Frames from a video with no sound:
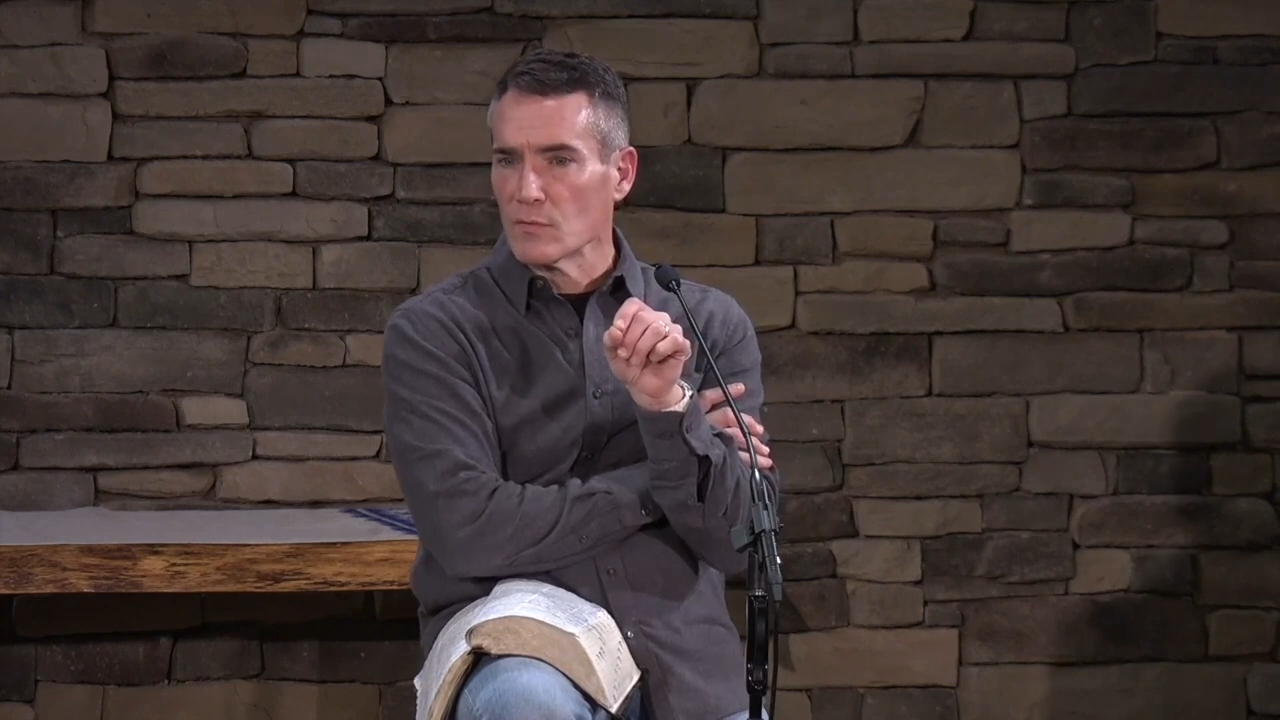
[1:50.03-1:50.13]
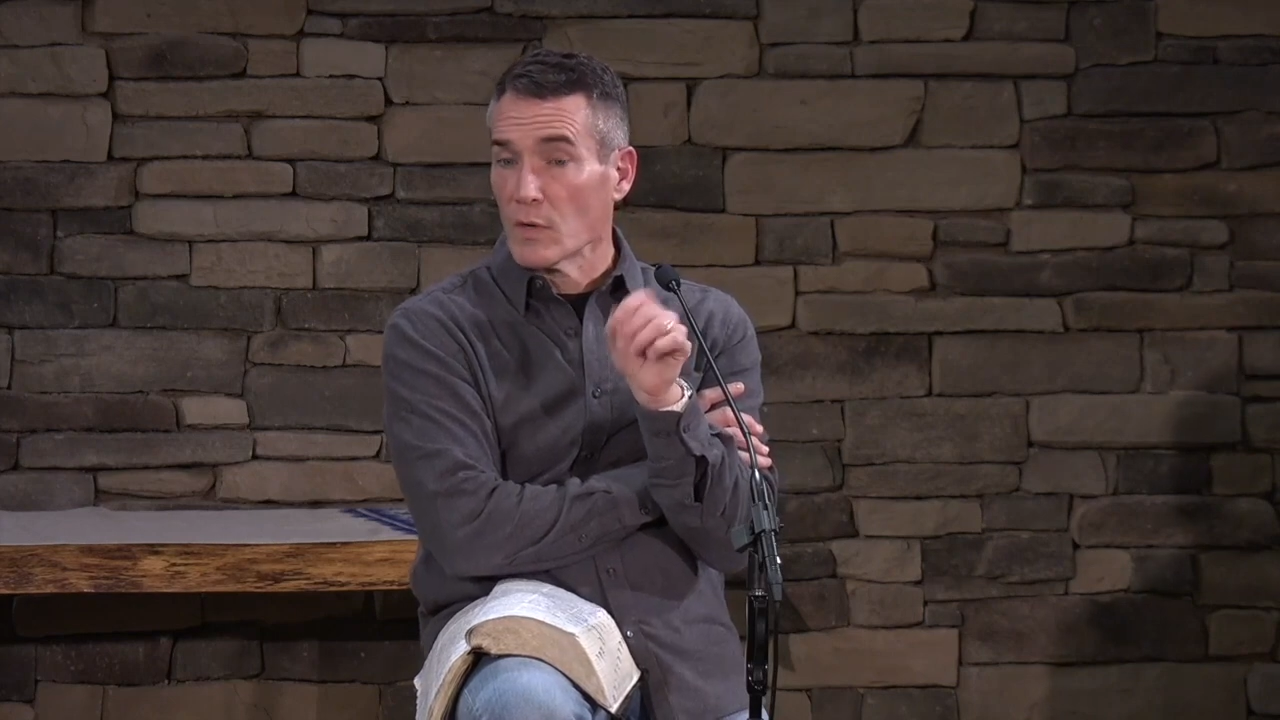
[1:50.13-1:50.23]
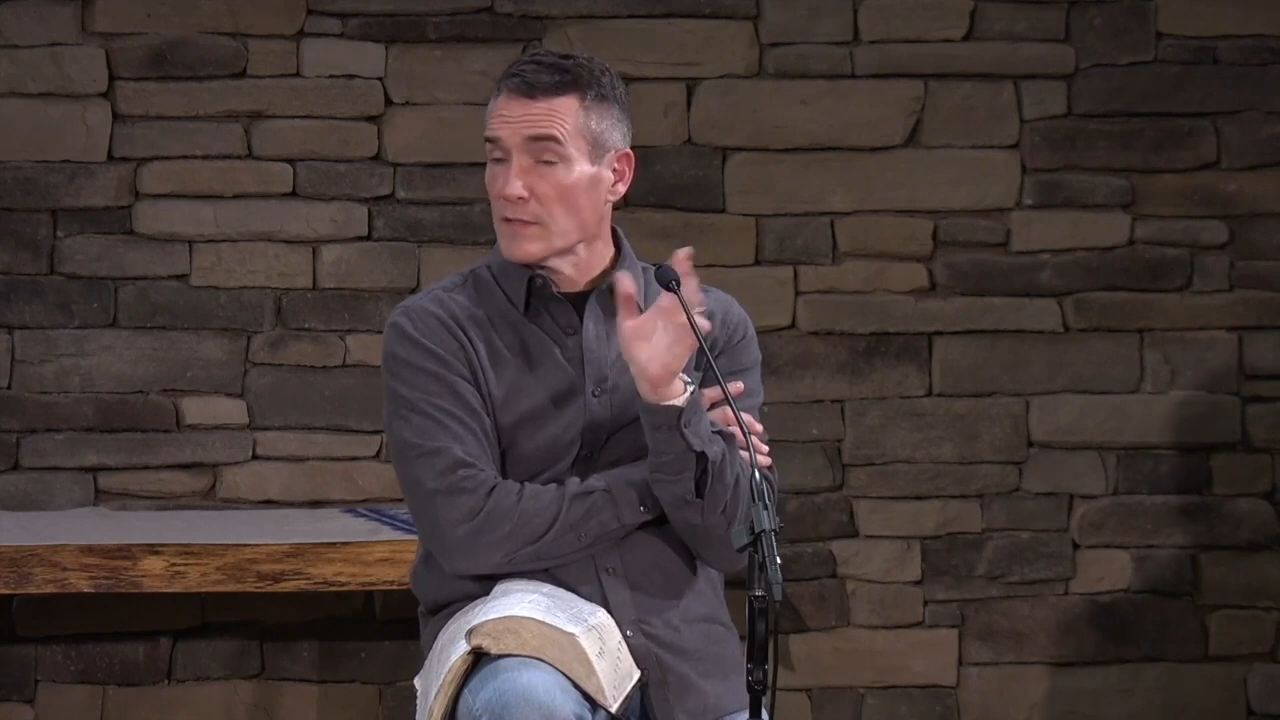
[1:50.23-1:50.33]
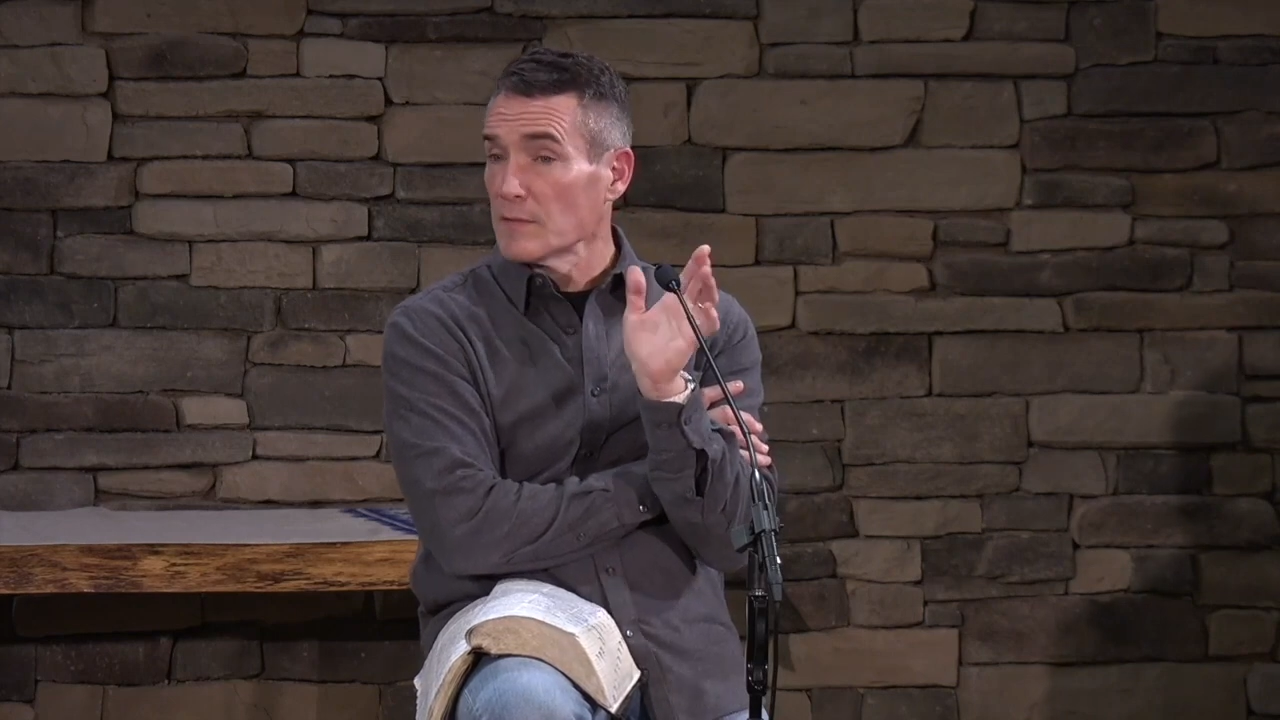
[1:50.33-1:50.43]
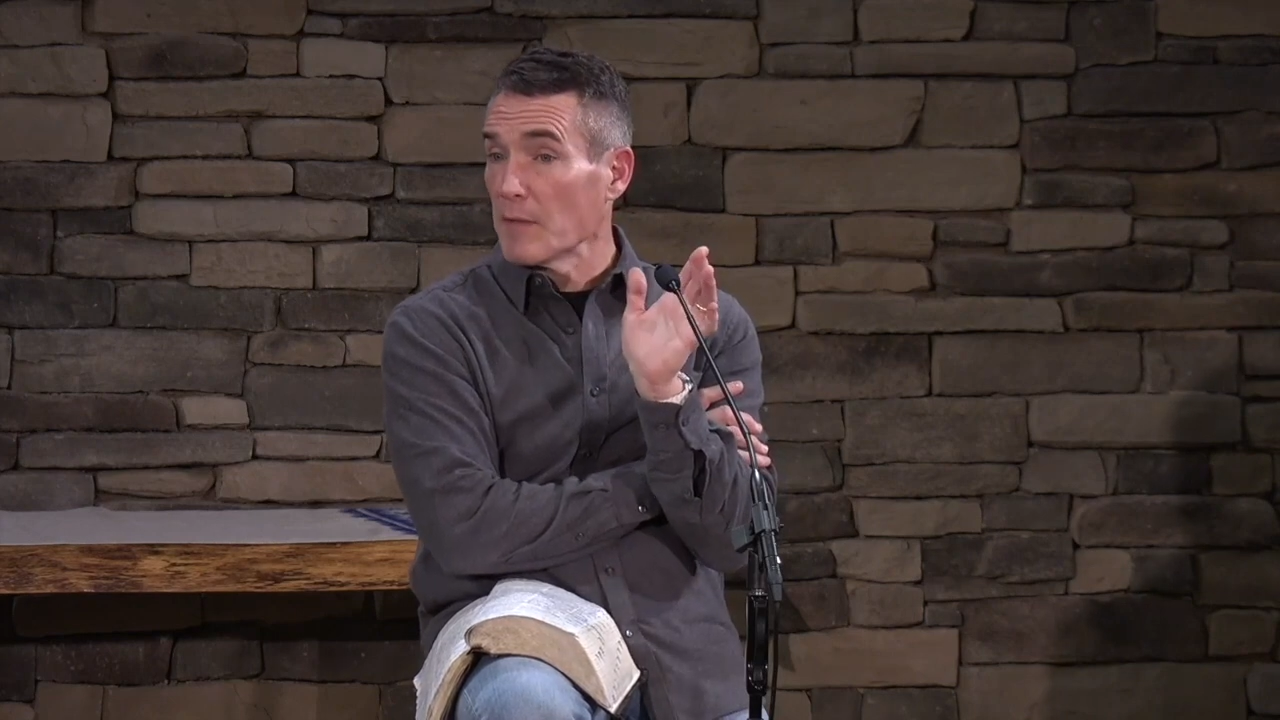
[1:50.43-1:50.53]

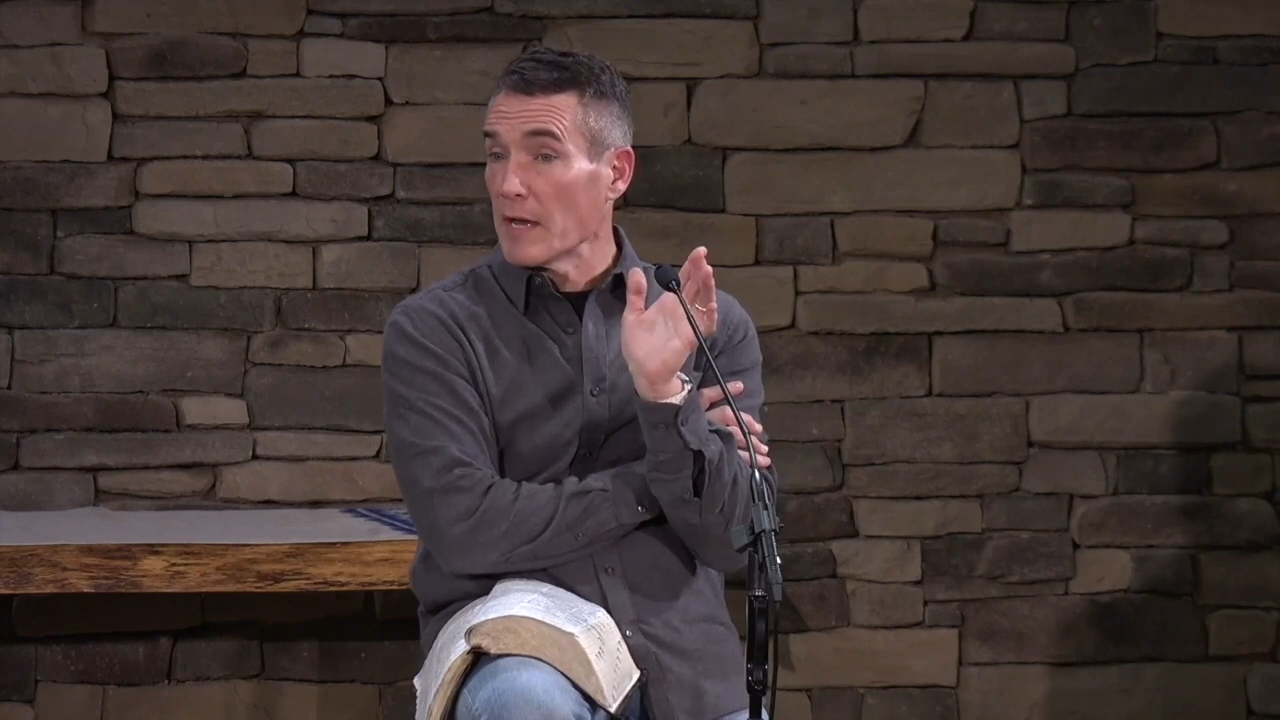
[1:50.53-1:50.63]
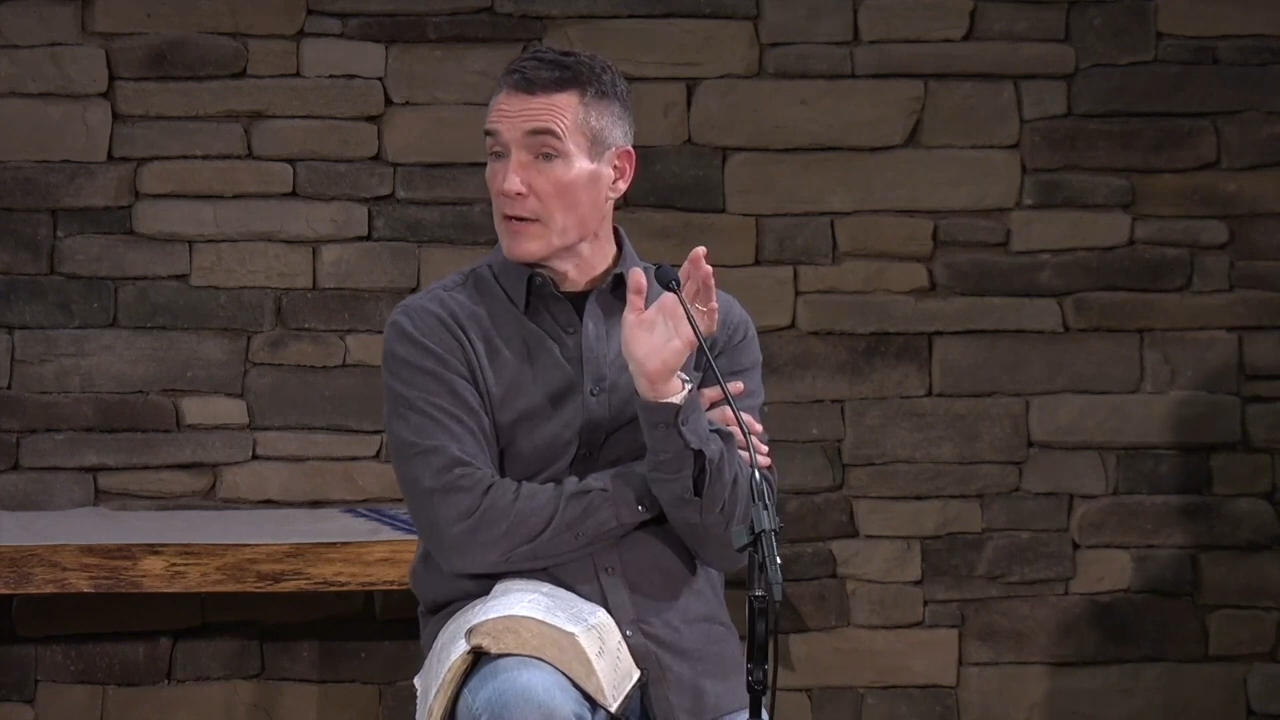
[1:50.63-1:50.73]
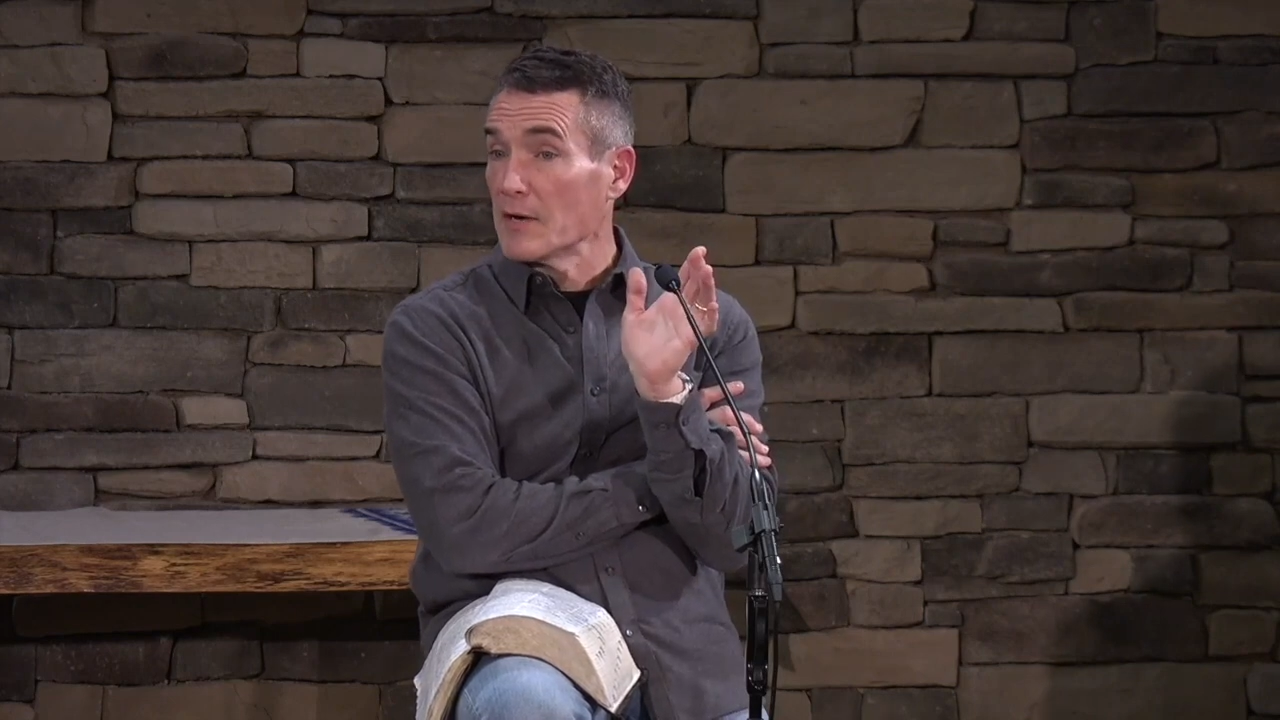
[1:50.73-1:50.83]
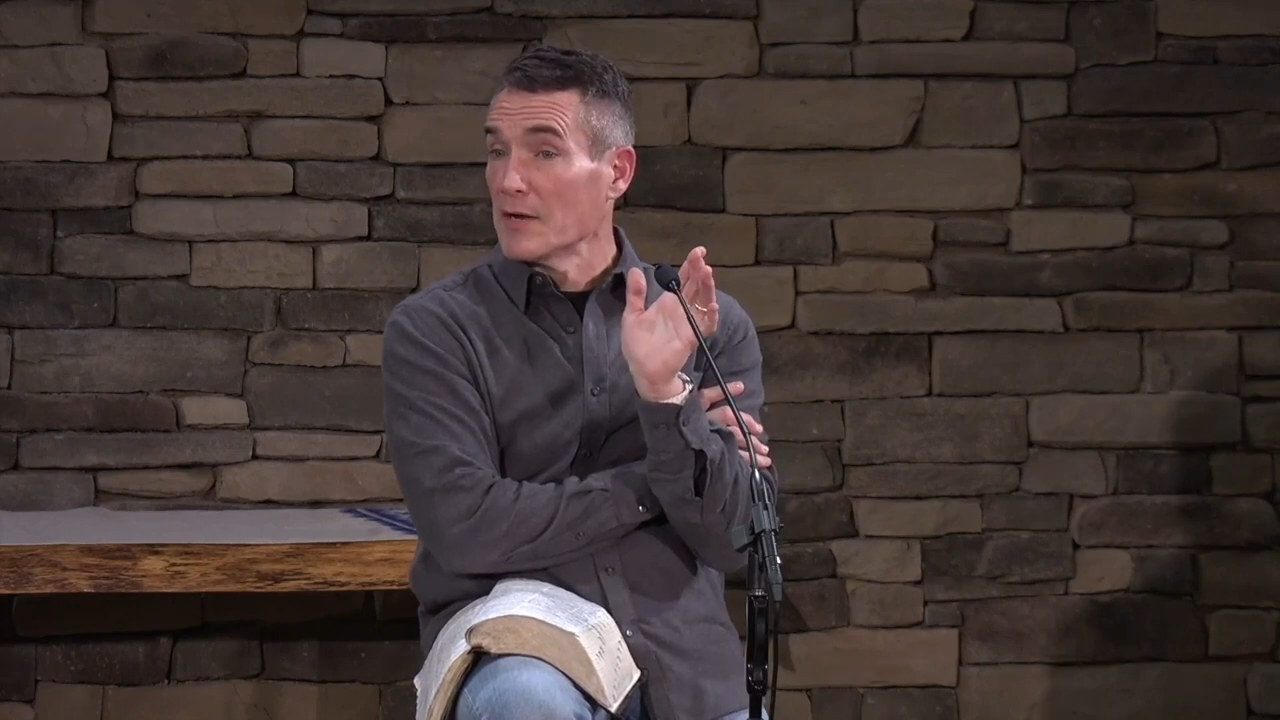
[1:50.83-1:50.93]
what does it matter?